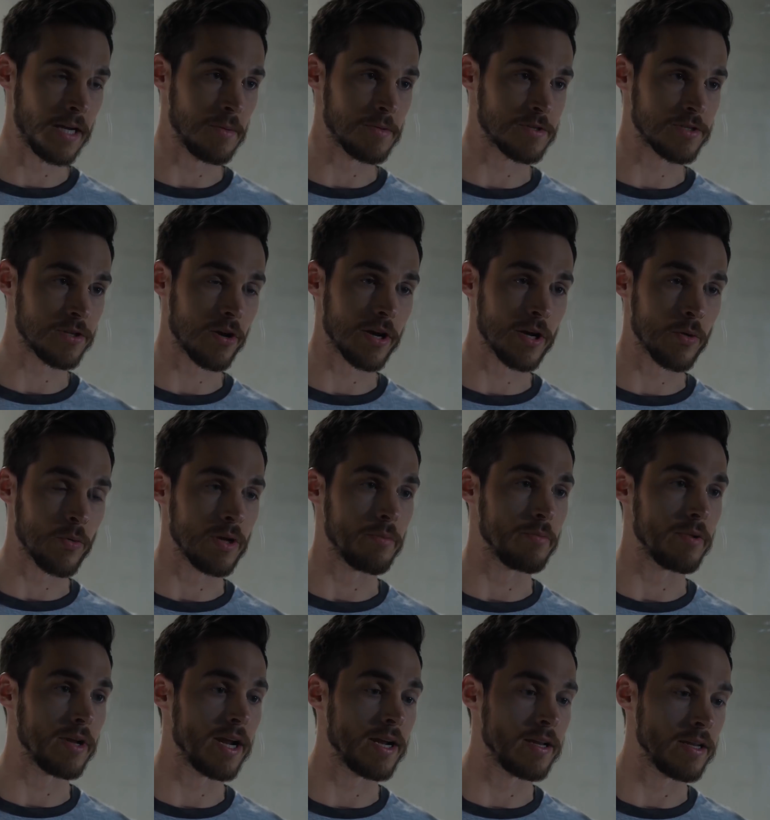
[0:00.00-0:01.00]
Honestly, I'm
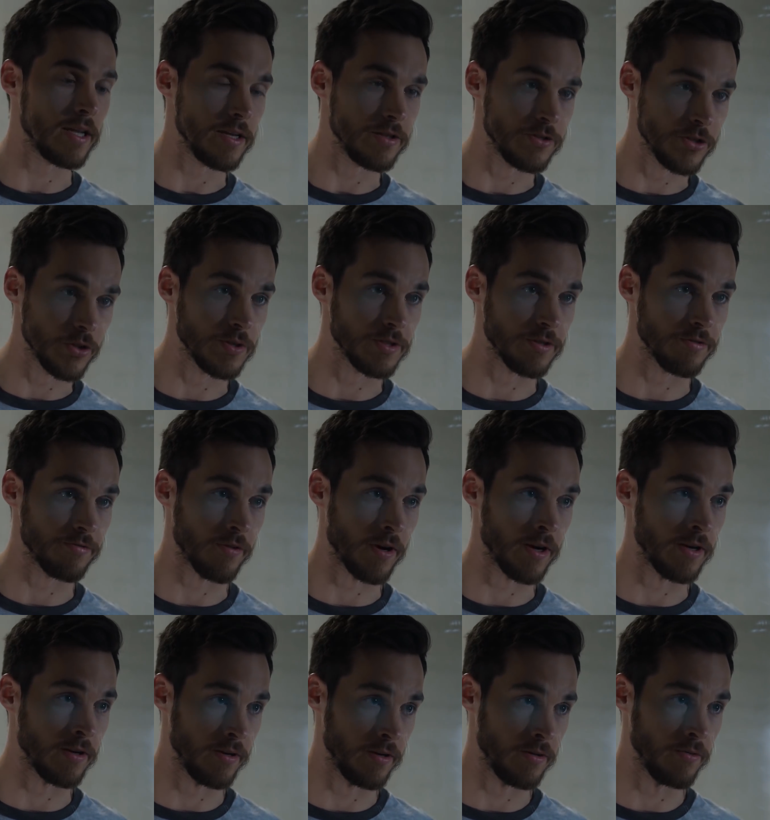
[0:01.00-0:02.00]
the type of guy to die
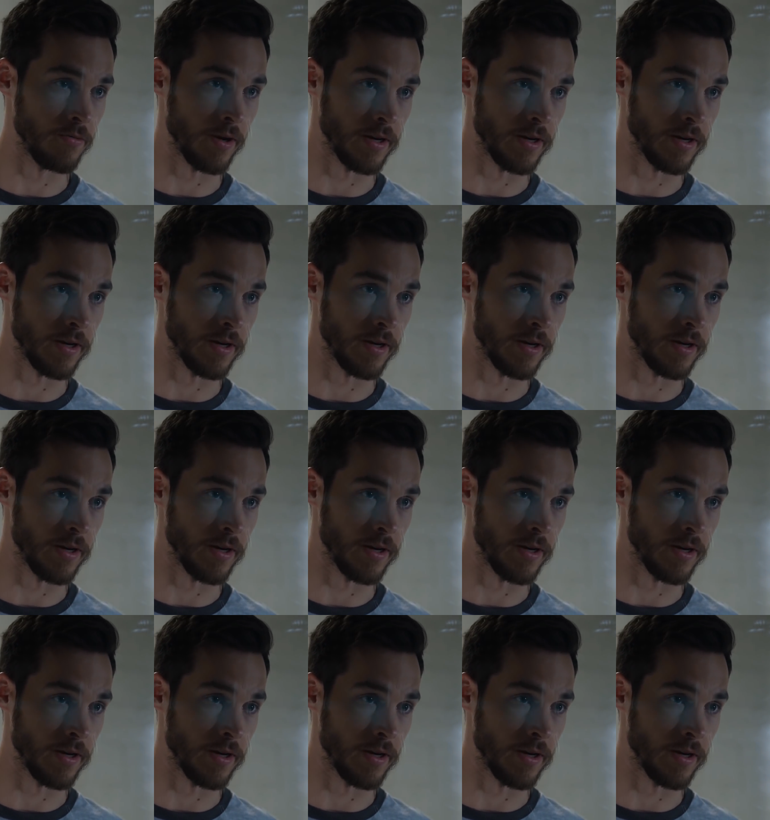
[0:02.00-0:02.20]
in a pillow